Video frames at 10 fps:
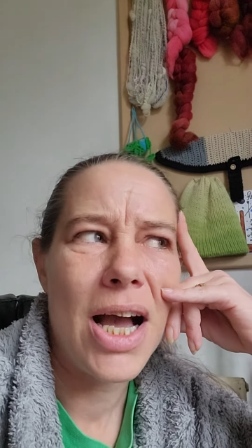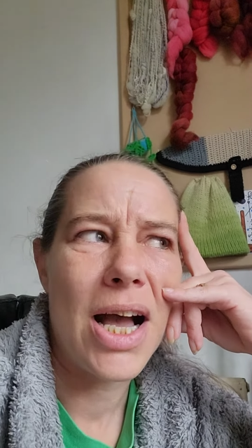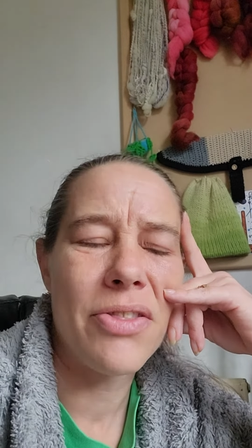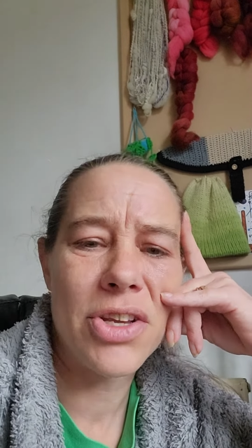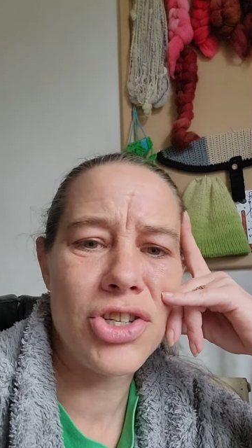
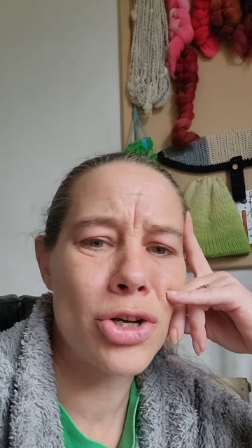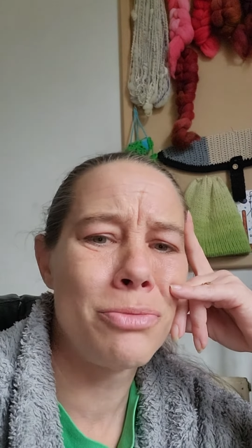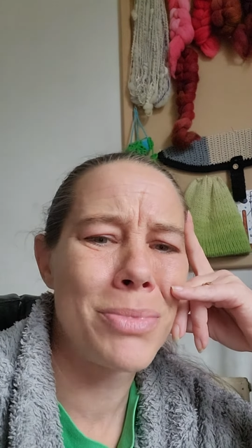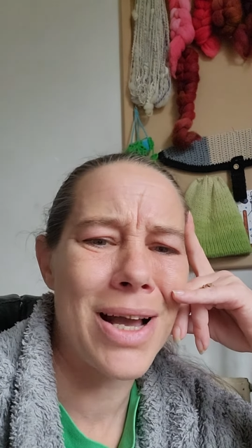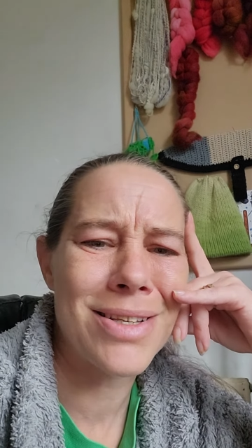And then she
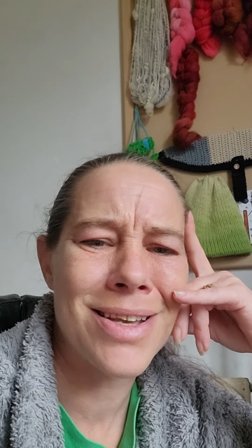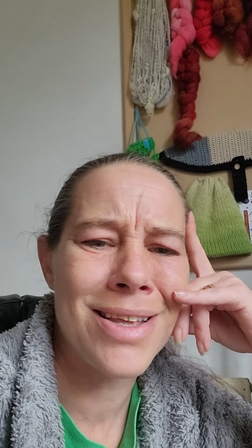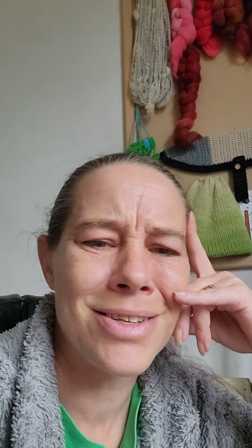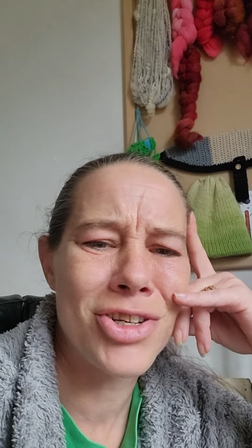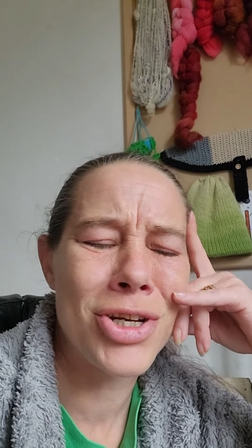come back
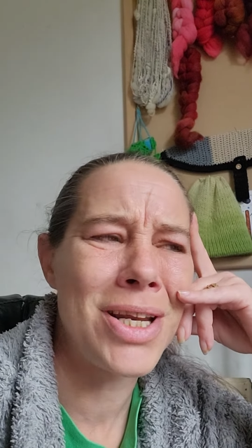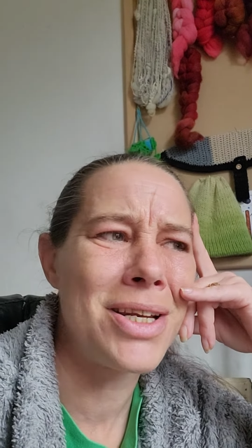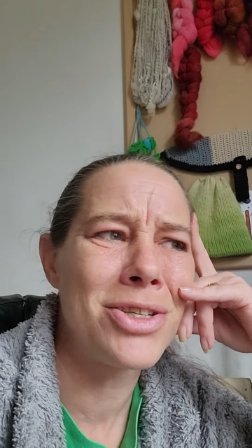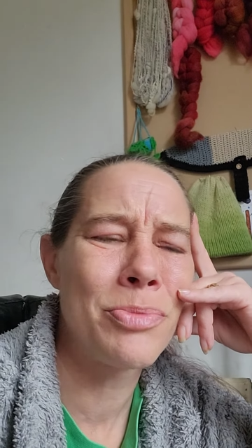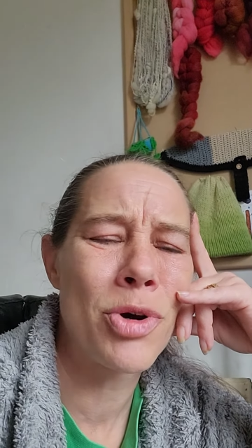saying that she
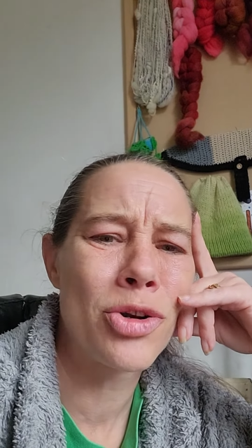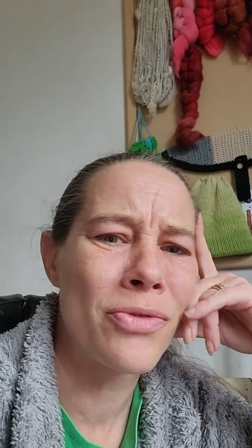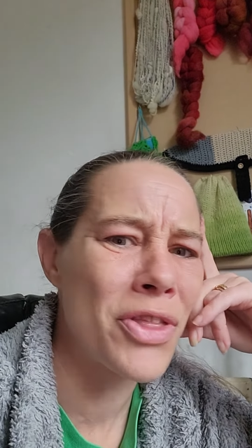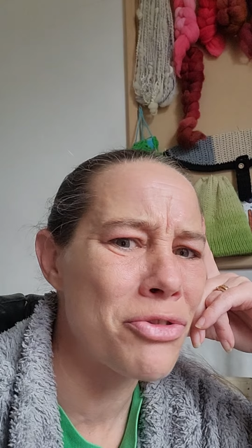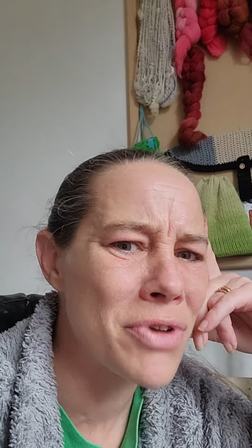needed to put
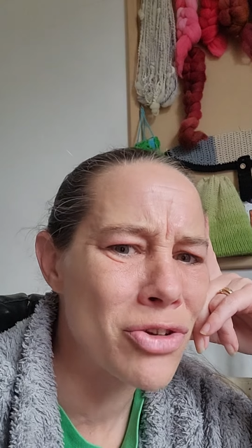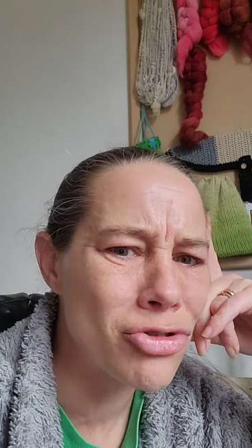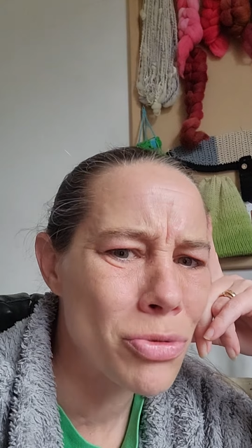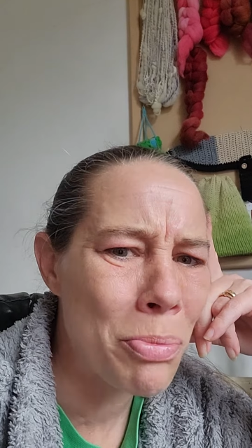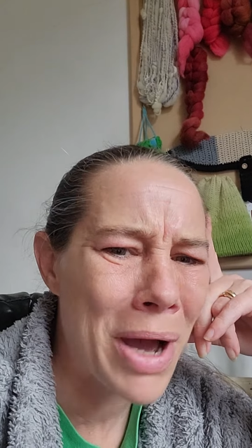another
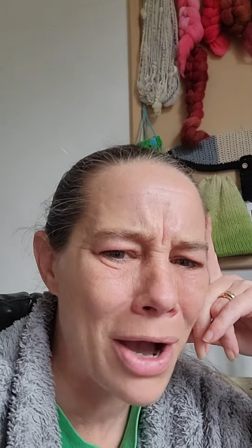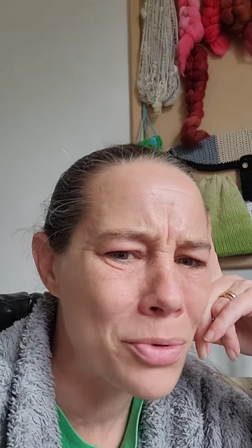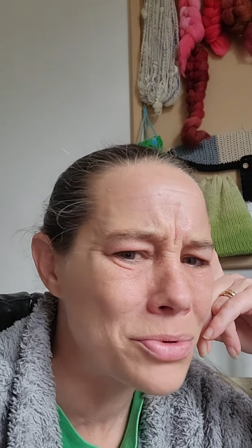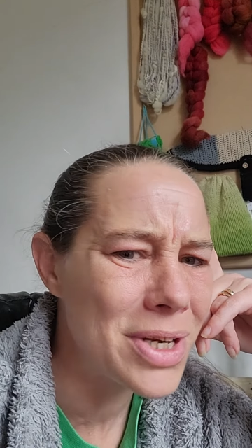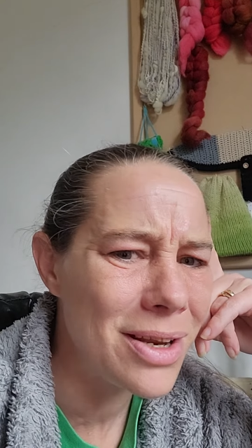
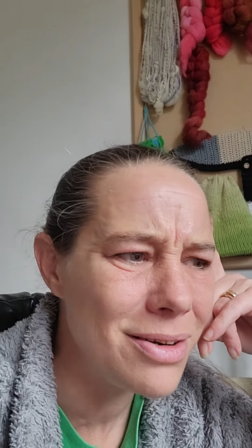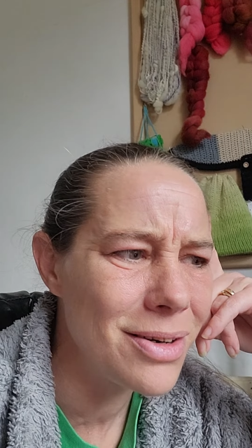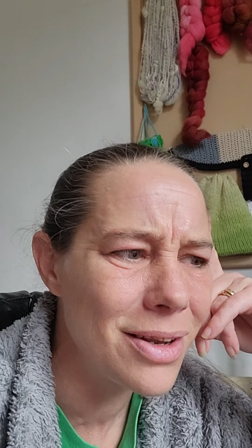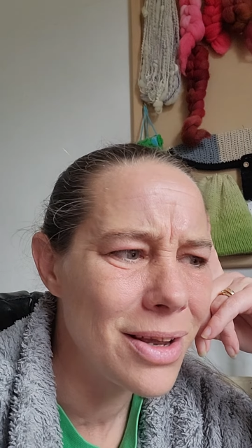£300 in.